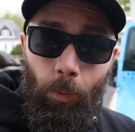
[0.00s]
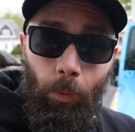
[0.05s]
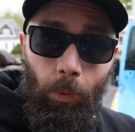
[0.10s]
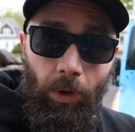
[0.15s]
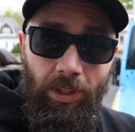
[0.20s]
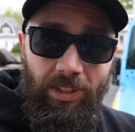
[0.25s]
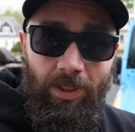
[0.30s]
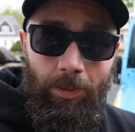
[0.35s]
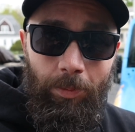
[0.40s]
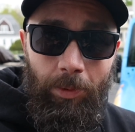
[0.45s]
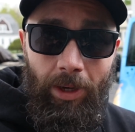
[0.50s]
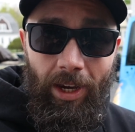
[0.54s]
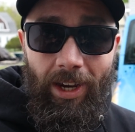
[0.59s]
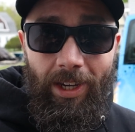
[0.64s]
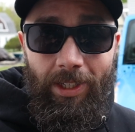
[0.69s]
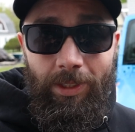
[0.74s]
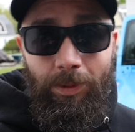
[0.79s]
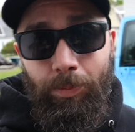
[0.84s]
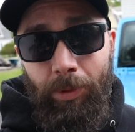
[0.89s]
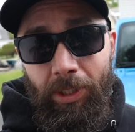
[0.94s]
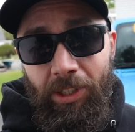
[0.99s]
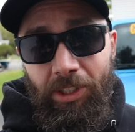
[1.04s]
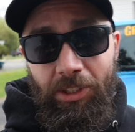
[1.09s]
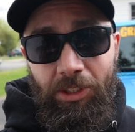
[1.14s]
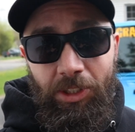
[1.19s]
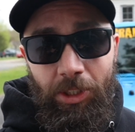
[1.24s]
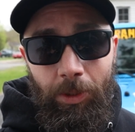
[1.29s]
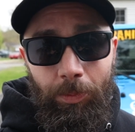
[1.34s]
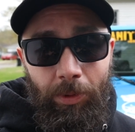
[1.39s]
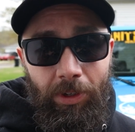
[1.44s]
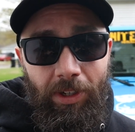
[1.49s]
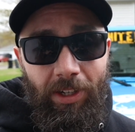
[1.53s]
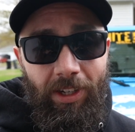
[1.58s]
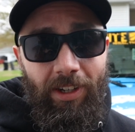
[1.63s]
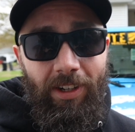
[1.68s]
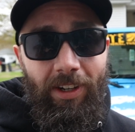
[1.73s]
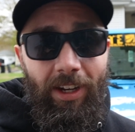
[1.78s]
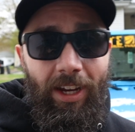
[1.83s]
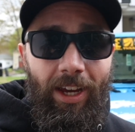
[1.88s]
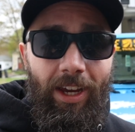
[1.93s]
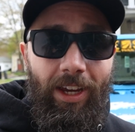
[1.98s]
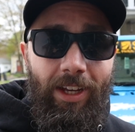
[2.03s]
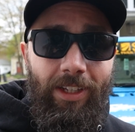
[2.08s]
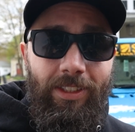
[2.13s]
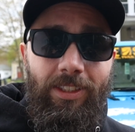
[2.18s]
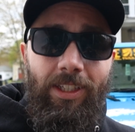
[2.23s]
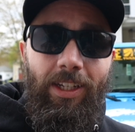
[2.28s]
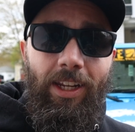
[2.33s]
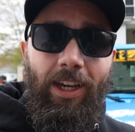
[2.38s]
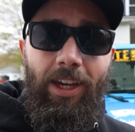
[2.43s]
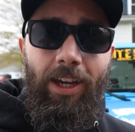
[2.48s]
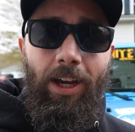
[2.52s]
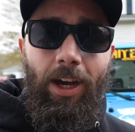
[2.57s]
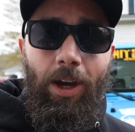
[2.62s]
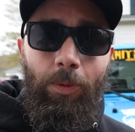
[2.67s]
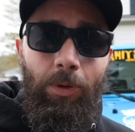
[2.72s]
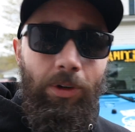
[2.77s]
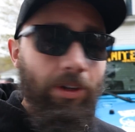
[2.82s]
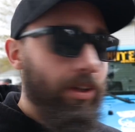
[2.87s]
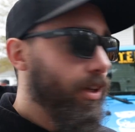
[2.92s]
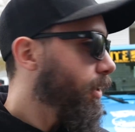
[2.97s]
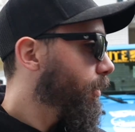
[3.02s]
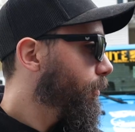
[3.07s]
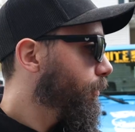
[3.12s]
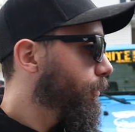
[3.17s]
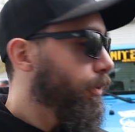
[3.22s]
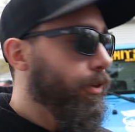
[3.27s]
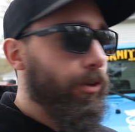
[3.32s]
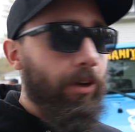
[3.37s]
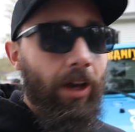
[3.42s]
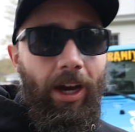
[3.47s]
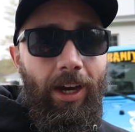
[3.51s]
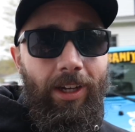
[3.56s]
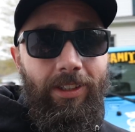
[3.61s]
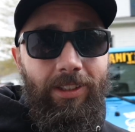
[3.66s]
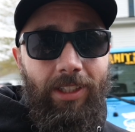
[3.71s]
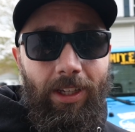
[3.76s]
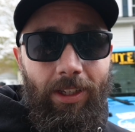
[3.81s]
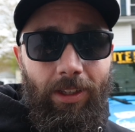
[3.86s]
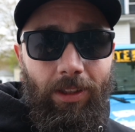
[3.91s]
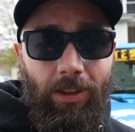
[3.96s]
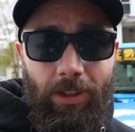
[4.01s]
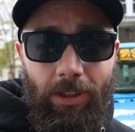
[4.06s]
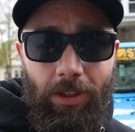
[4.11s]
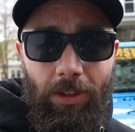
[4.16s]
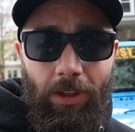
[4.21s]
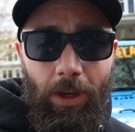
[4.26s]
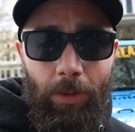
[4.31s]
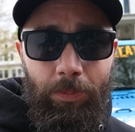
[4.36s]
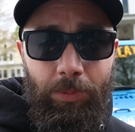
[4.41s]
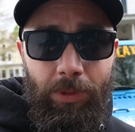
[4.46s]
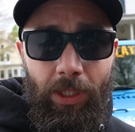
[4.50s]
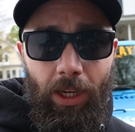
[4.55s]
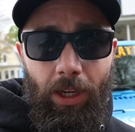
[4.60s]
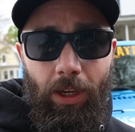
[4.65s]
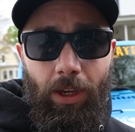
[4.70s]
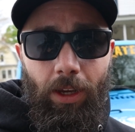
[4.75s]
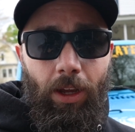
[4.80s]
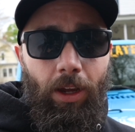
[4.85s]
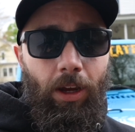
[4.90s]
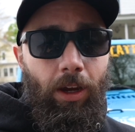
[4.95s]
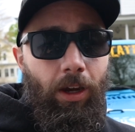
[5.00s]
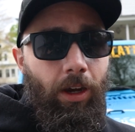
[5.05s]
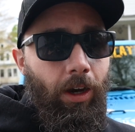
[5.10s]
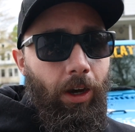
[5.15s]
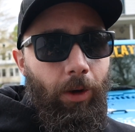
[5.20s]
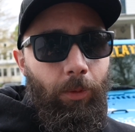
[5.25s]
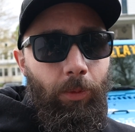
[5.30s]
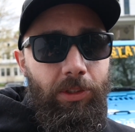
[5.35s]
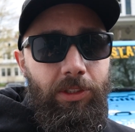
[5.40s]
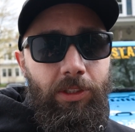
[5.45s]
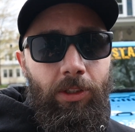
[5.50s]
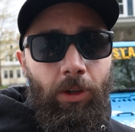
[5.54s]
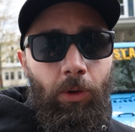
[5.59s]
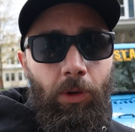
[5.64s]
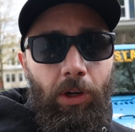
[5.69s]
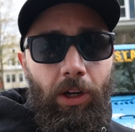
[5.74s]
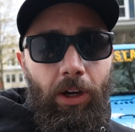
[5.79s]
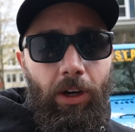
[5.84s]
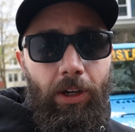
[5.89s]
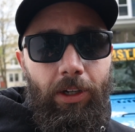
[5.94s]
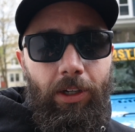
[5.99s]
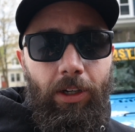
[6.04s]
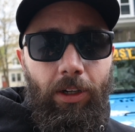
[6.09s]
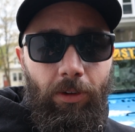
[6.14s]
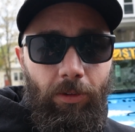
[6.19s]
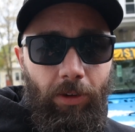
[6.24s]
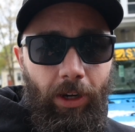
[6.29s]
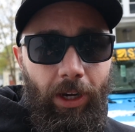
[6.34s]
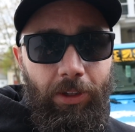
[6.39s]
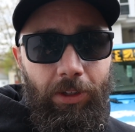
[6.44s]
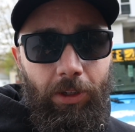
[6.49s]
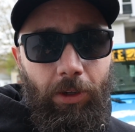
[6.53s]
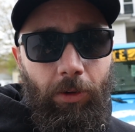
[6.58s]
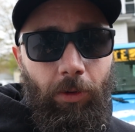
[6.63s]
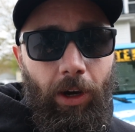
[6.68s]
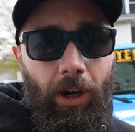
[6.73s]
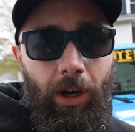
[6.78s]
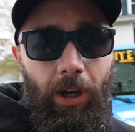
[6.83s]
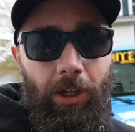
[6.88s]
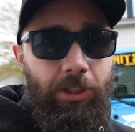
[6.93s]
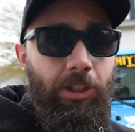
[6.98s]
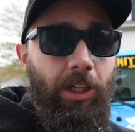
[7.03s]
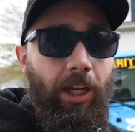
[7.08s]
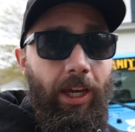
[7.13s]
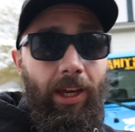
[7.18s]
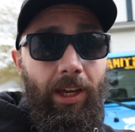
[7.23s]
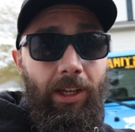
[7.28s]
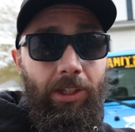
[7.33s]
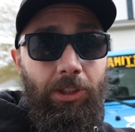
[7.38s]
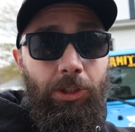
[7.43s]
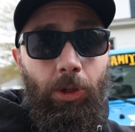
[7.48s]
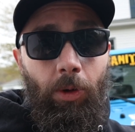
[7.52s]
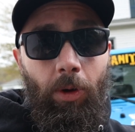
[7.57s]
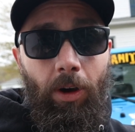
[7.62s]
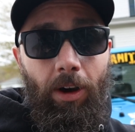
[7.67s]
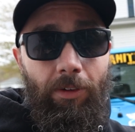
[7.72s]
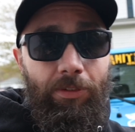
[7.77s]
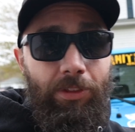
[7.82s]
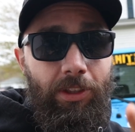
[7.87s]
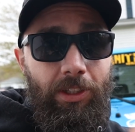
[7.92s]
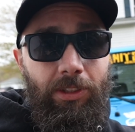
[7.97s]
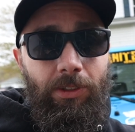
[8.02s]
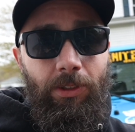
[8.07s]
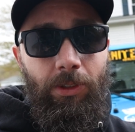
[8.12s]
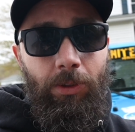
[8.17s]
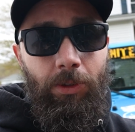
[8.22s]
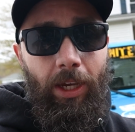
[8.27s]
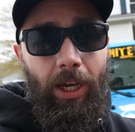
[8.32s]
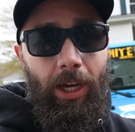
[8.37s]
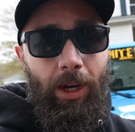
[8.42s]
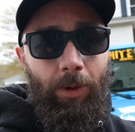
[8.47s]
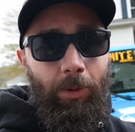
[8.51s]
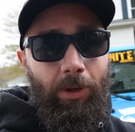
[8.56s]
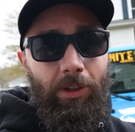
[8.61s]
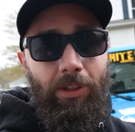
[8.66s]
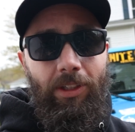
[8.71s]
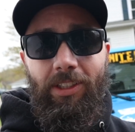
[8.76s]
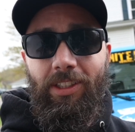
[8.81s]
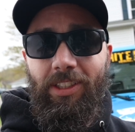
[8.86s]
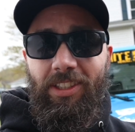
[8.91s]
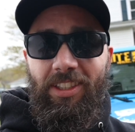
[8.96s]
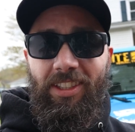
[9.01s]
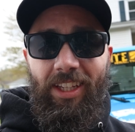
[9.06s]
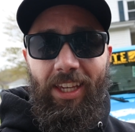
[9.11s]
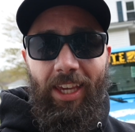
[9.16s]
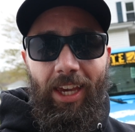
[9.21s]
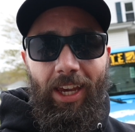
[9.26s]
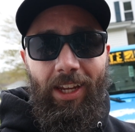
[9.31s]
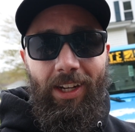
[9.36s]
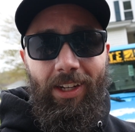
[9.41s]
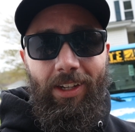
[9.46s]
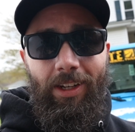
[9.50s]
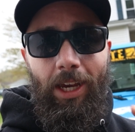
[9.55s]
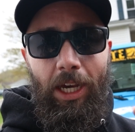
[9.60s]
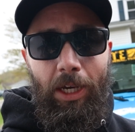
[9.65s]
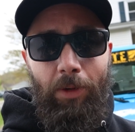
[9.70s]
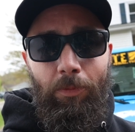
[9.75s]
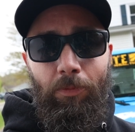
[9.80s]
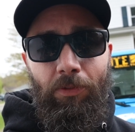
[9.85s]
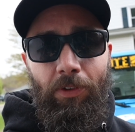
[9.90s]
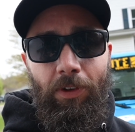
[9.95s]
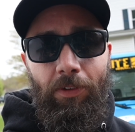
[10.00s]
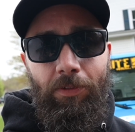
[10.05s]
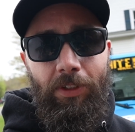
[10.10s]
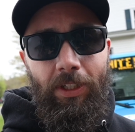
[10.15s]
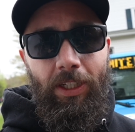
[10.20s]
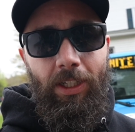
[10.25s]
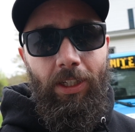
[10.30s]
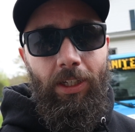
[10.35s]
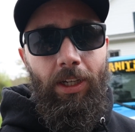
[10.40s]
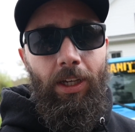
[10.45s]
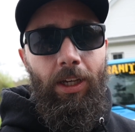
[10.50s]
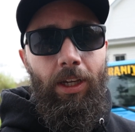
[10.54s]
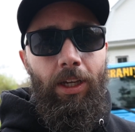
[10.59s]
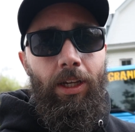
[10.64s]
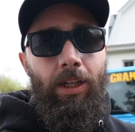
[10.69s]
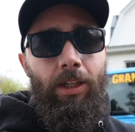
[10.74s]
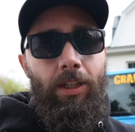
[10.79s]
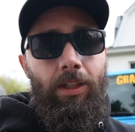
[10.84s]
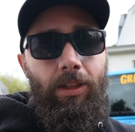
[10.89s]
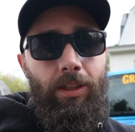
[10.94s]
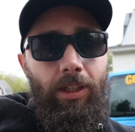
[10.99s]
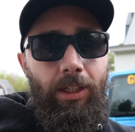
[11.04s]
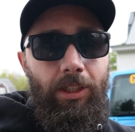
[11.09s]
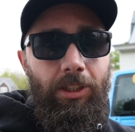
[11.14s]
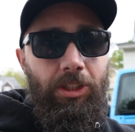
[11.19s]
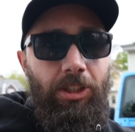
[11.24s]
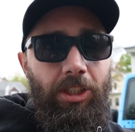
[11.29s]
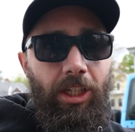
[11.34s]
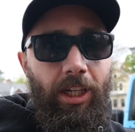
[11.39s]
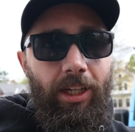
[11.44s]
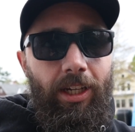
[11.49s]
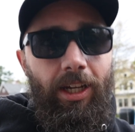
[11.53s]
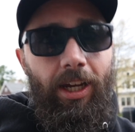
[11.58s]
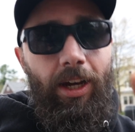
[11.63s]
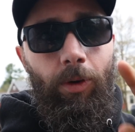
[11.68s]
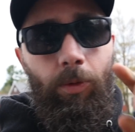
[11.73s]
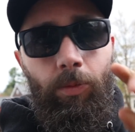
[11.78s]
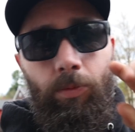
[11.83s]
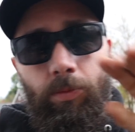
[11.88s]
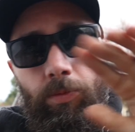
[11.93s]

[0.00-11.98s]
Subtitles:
What's up guys, Bearded Jeeper here, and today I want to give you guys a little update on what's going on around the garage and show off this new camera. This is the Canon M50. Let's check it out.